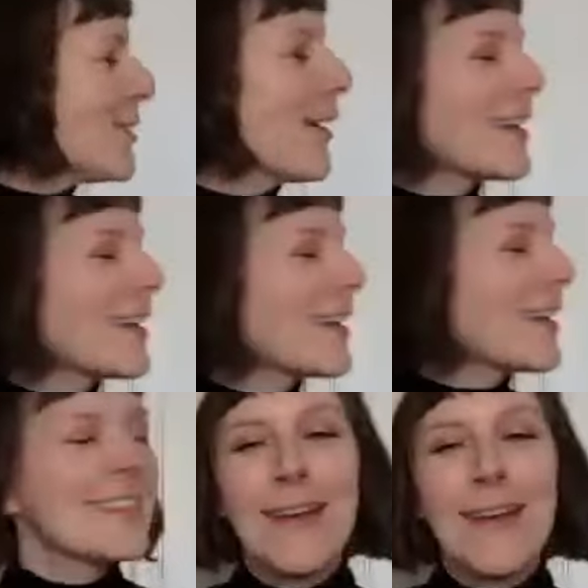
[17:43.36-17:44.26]
likes
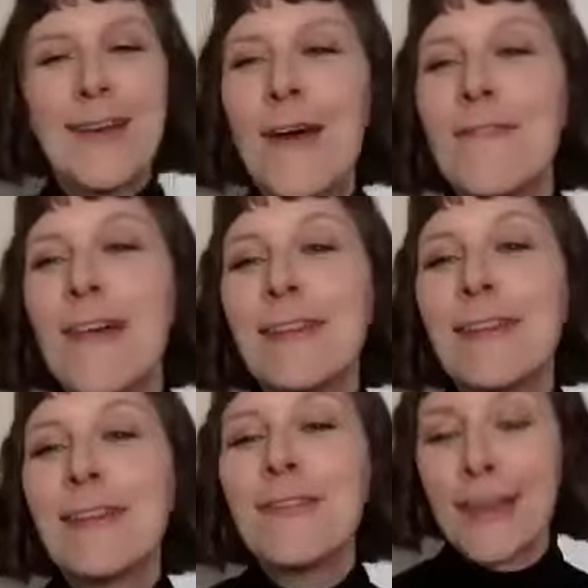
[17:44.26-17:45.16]
a
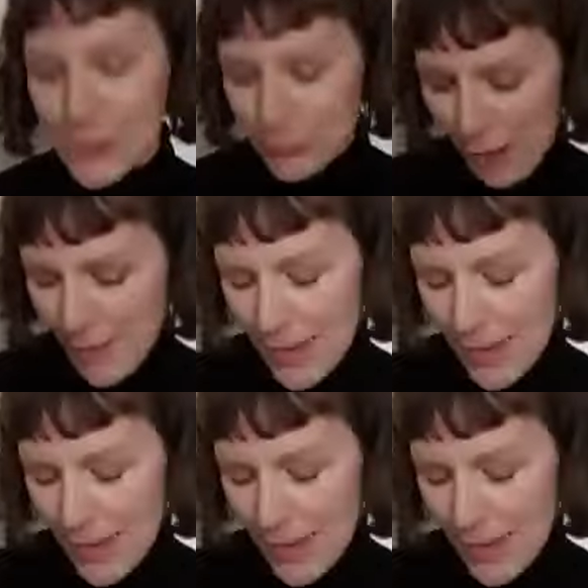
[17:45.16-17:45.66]
little face scrub,